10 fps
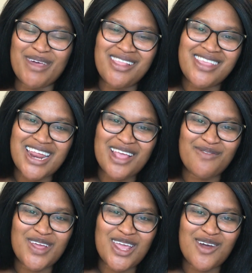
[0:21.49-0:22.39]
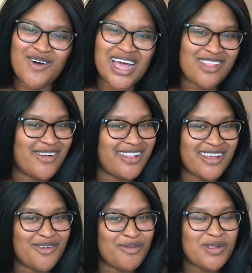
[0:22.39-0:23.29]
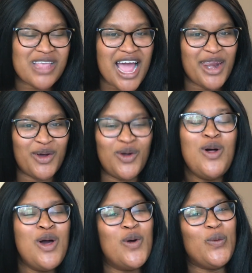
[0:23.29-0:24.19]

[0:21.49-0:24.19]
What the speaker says: In today's video, as you can tell from the title,